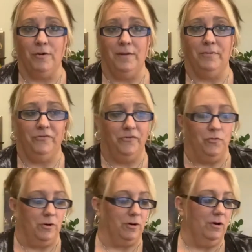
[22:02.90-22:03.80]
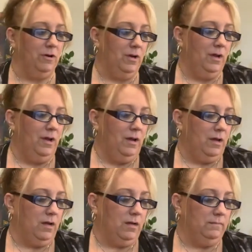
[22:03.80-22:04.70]
it before
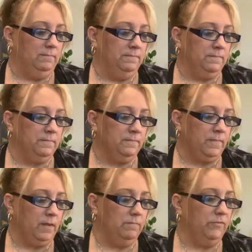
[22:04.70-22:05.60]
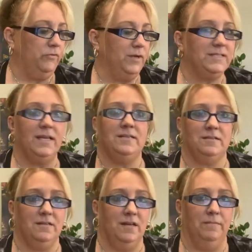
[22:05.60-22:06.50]
I sent it
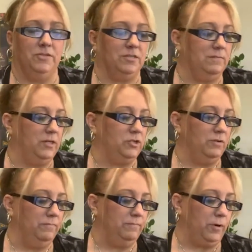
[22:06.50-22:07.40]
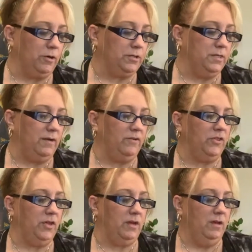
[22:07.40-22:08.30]
to him just to make sure it perked and
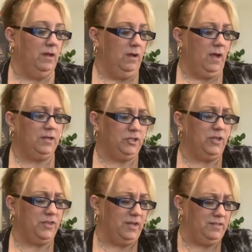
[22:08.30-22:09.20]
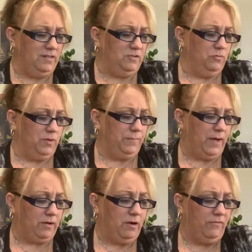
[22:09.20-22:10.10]
everything. Actually, I think I did do one pot
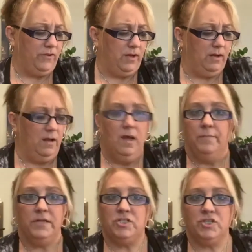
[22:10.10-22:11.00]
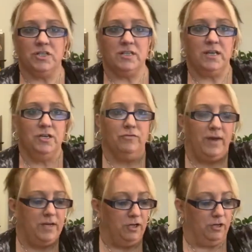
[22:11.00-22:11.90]
of coffee in it. But it's just like your
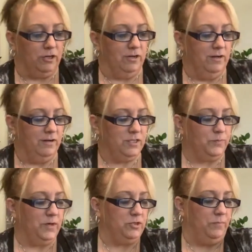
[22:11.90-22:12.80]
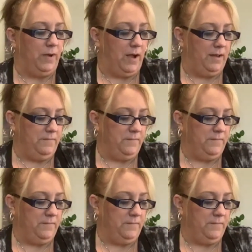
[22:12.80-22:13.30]
regular espresso pot.